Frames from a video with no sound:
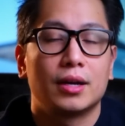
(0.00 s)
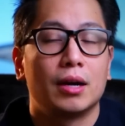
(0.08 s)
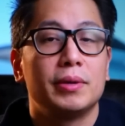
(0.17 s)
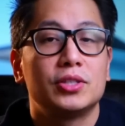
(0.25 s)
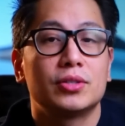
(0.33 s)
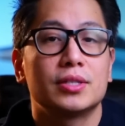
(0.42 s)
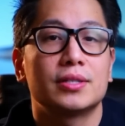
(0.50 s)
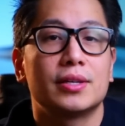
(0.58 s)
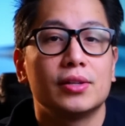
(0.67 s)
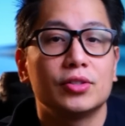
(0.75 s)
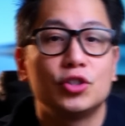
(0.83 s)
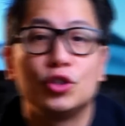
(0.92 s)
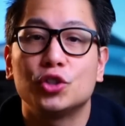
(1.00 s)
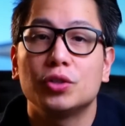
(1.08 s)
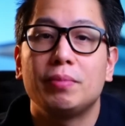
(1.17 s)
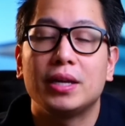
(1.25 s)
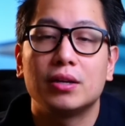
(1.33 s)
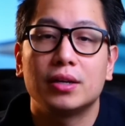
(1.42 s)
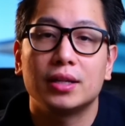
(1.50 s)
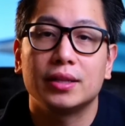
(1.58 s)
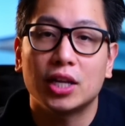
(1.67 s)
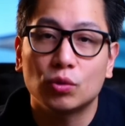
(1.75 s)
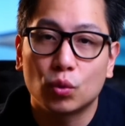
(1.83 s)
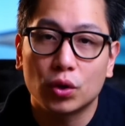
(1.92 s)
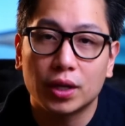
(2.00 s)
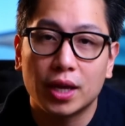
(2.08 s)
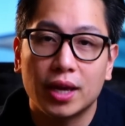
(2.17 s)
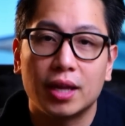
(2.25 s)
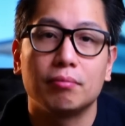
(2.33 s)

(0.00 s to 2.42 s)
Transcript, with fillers: Coming to the skills, you should be good at networking